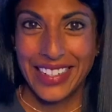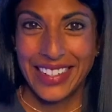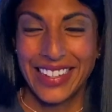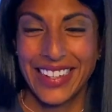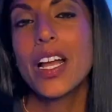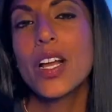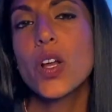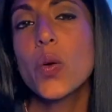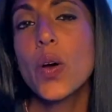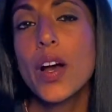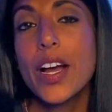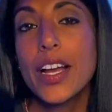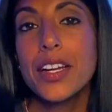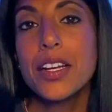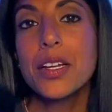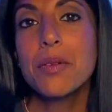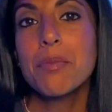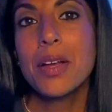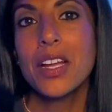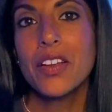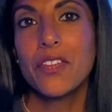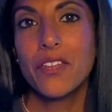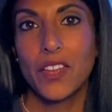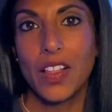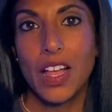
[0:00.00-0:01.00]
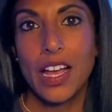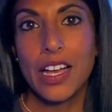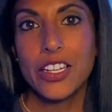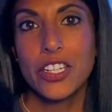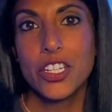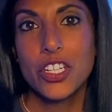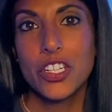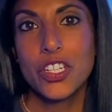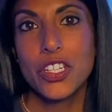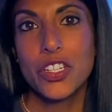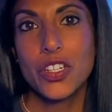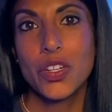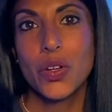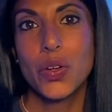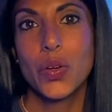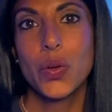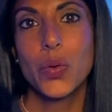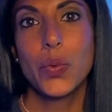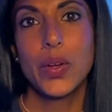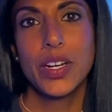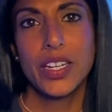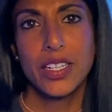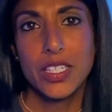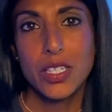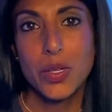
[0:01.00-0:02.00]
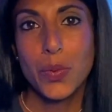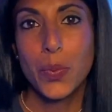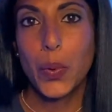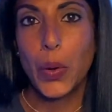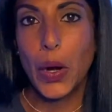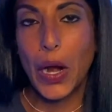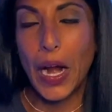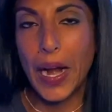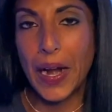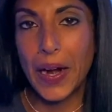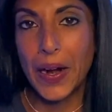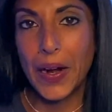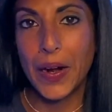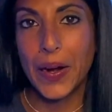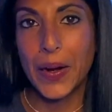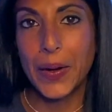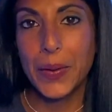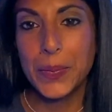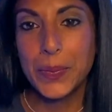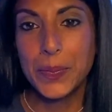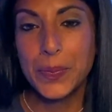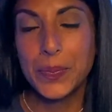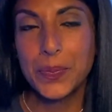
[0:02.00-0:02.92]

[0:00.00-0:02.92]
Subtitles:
I quieted my flesh, went into prayer,